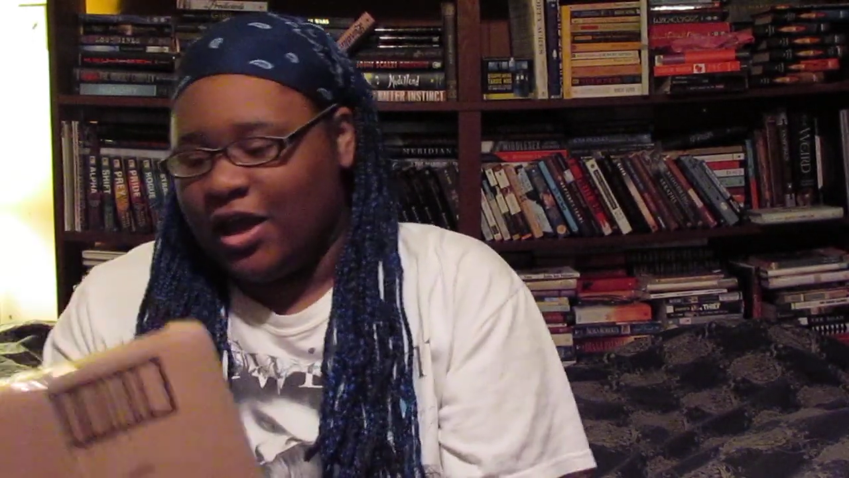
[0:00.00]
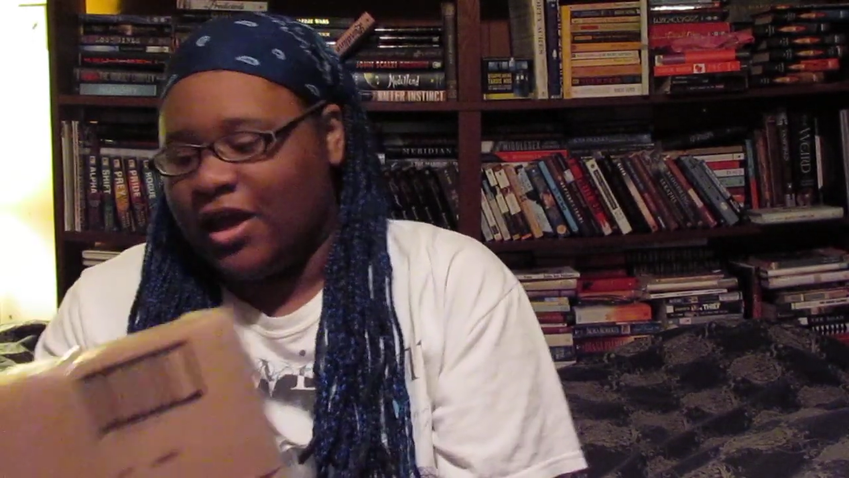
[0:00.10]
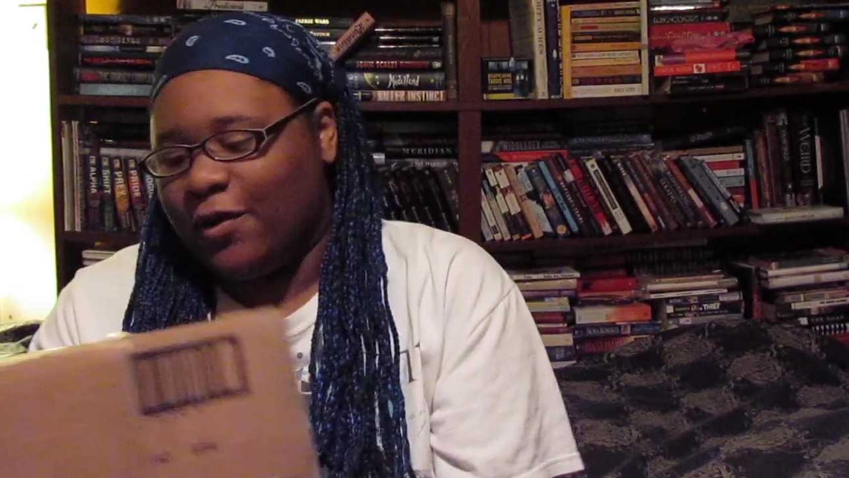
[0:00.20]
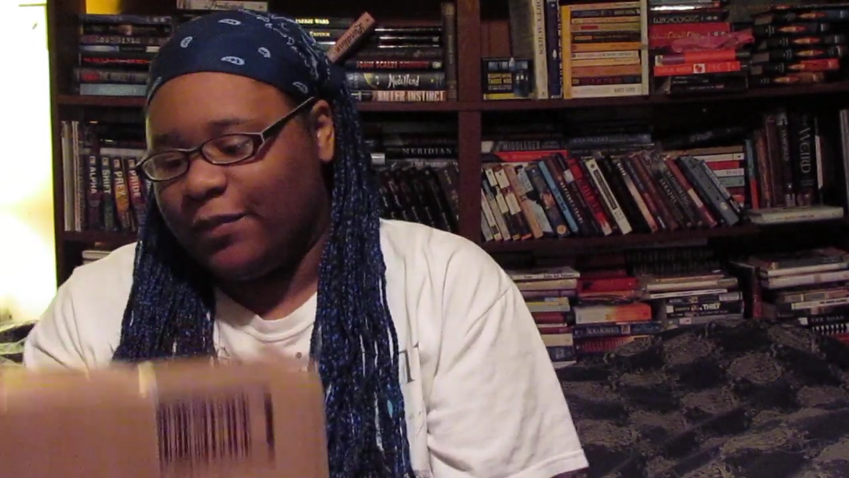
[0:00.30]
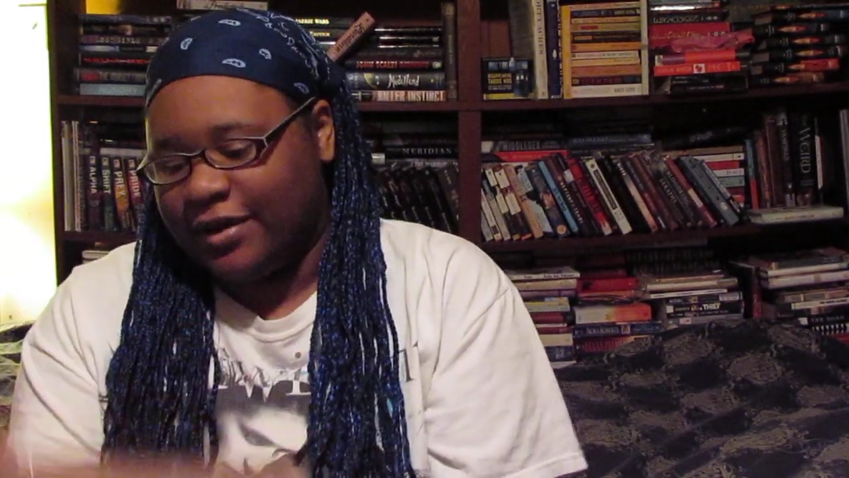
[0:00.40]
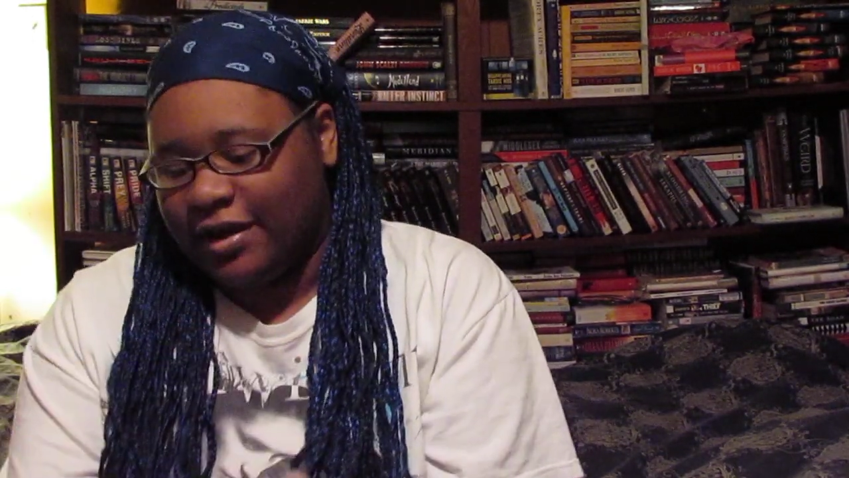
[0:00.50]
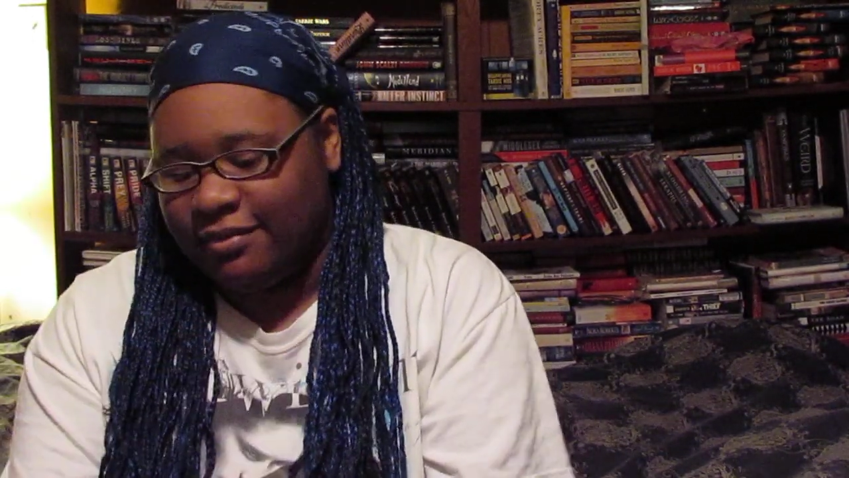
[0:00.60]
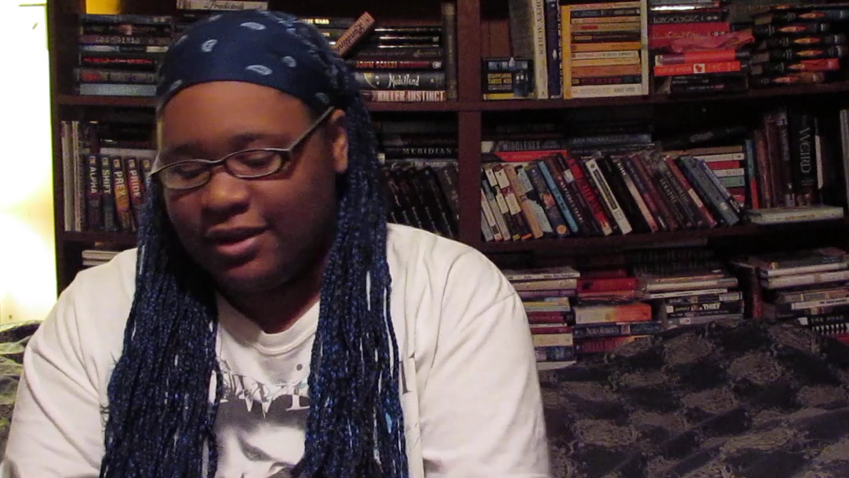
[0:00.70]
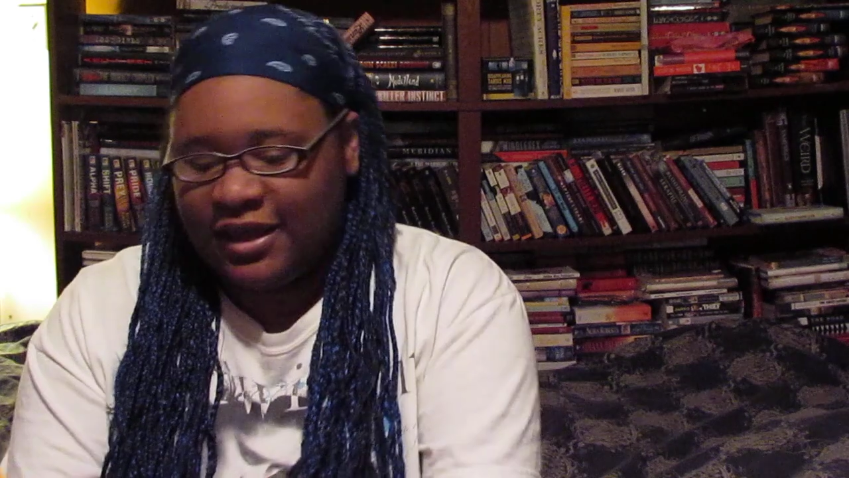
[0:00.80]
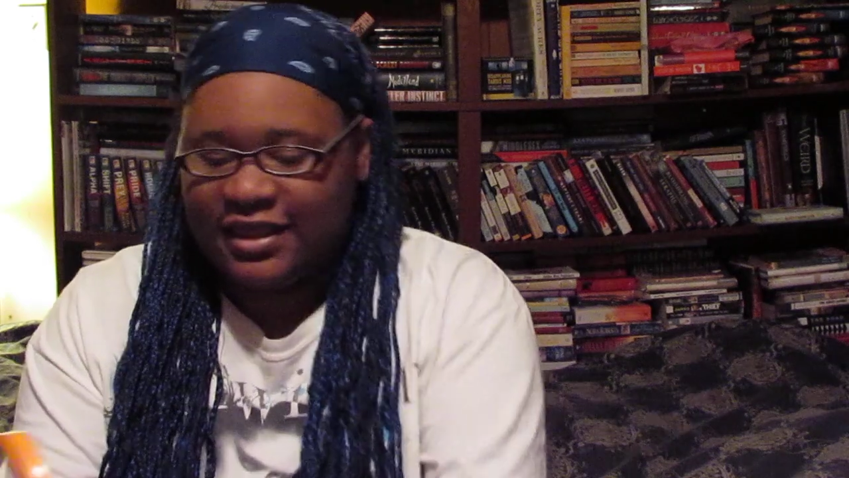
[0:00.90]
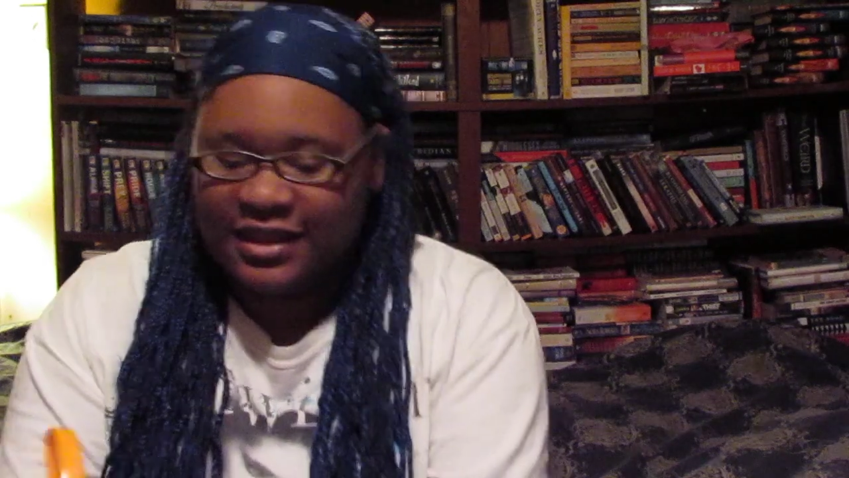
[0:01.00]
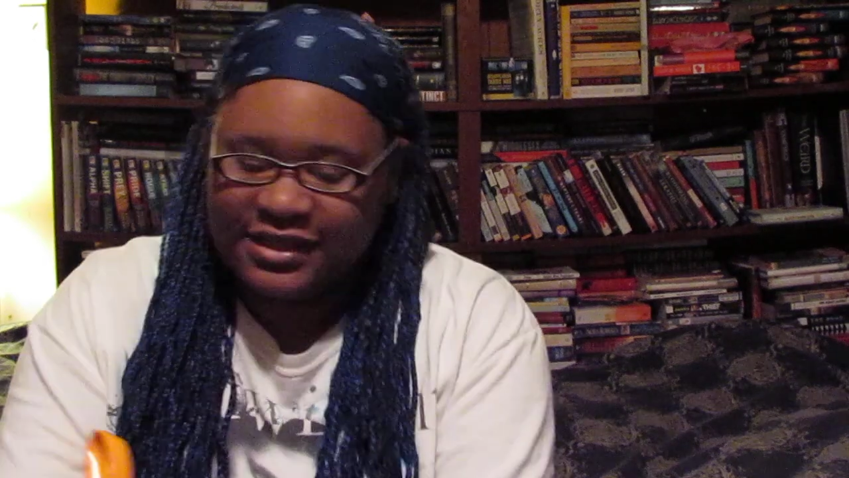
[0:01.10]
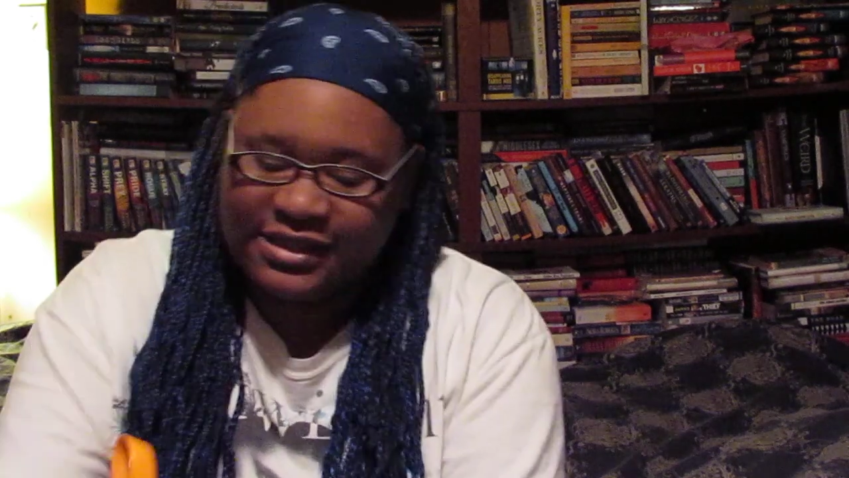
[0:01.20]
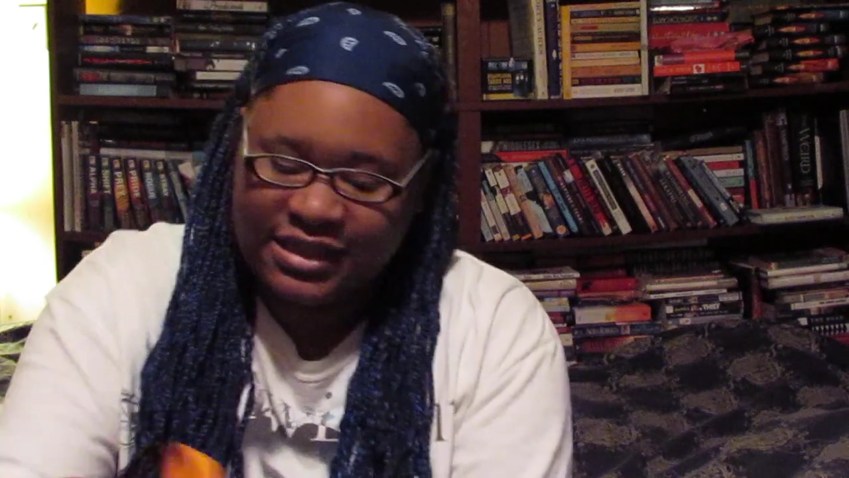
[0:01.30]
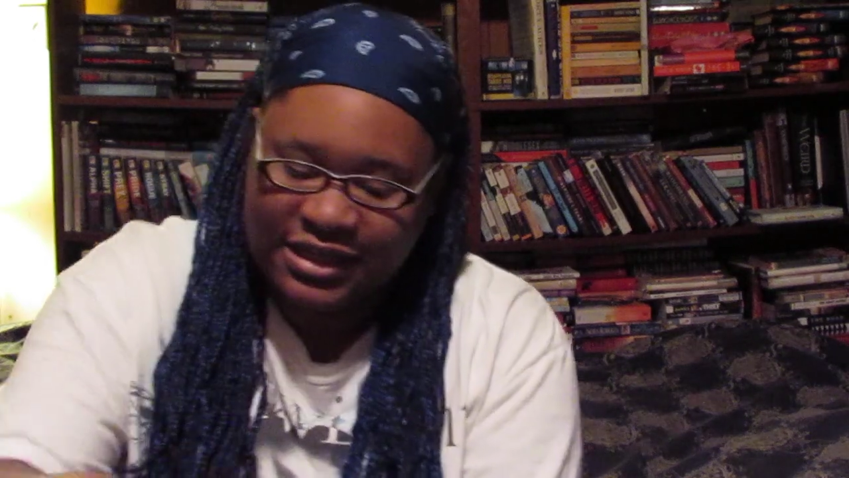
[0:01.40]
and open up
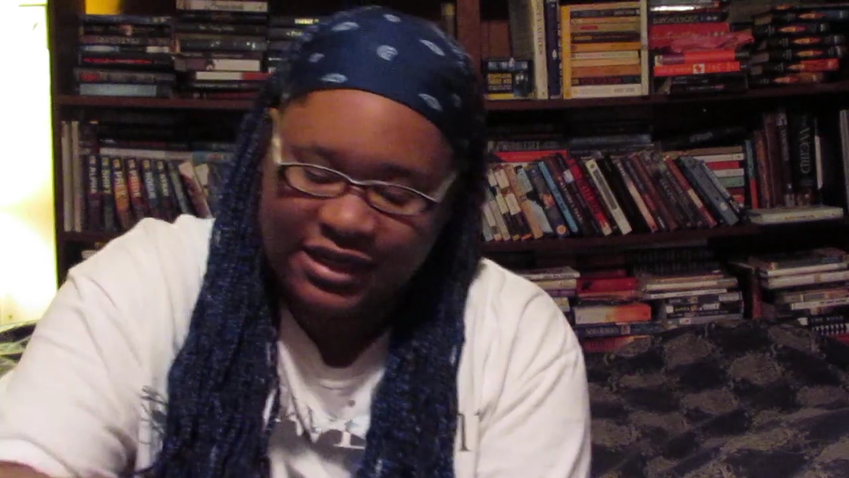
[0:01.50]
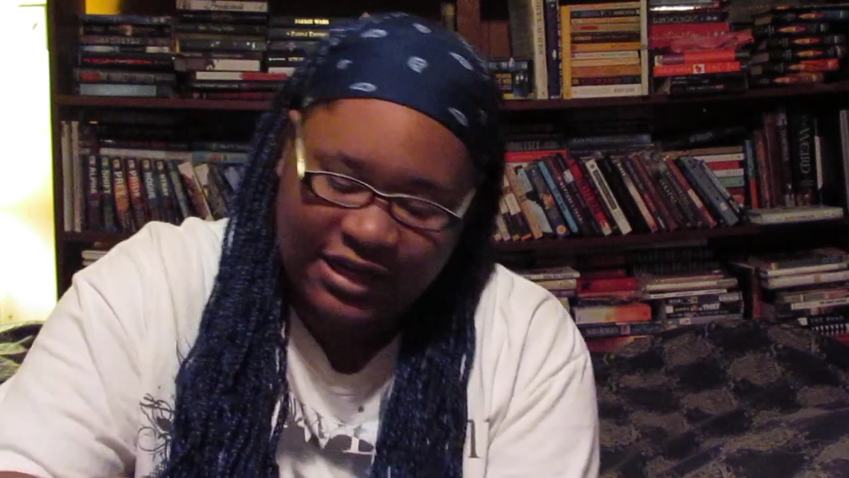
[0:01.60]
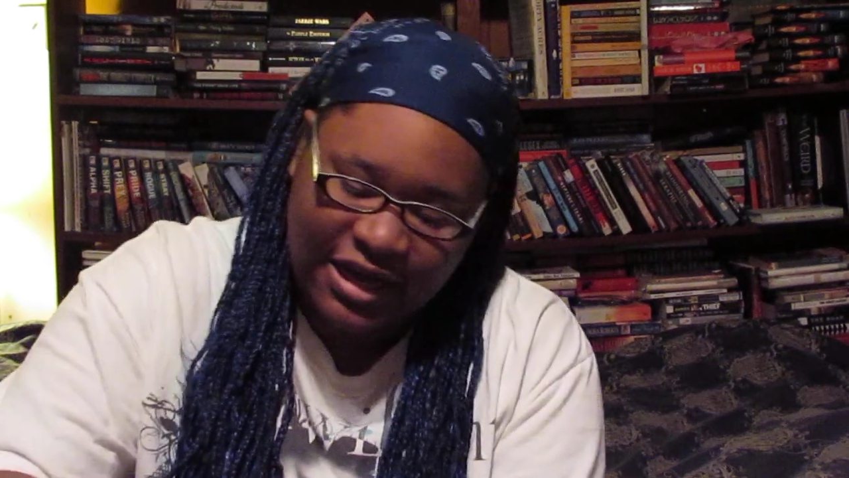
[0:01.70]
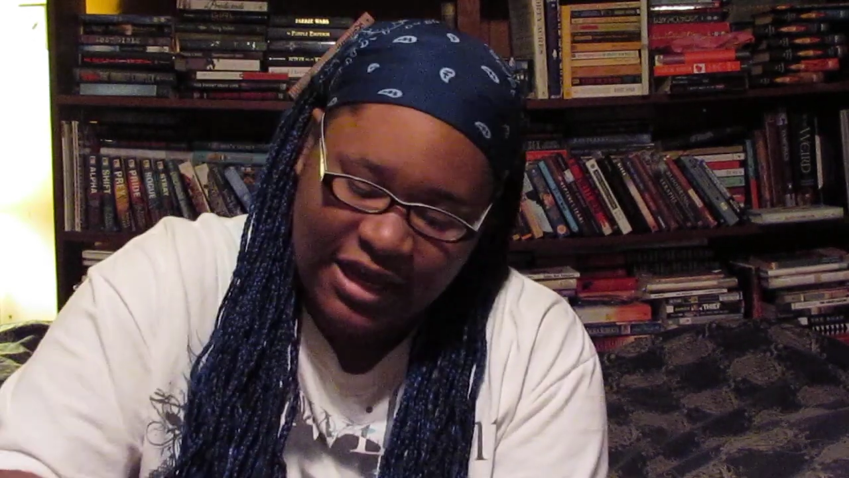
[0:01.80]
this thing